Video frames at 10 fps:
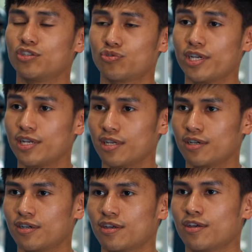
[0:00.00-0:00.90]
in training
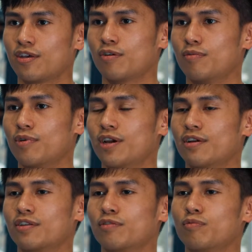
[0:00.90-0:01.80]

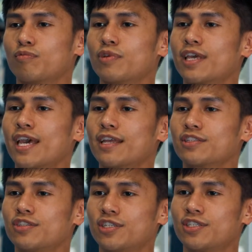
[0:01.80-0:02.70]
where we
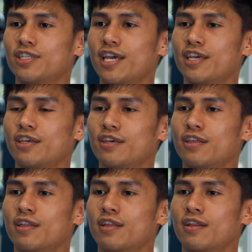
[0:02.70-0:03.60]
can't just say,
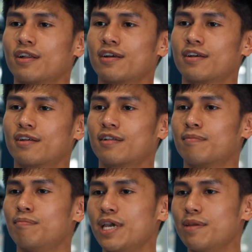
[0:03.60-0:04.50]

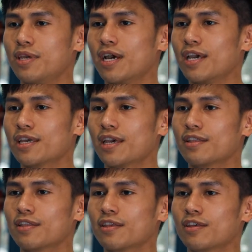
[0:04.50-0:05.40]
maybe I
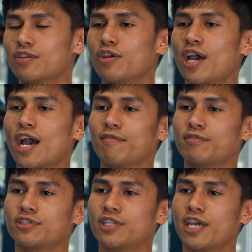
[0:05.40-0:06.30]
can. You have
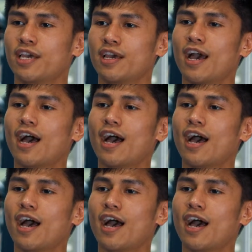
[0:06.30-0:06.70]
to say,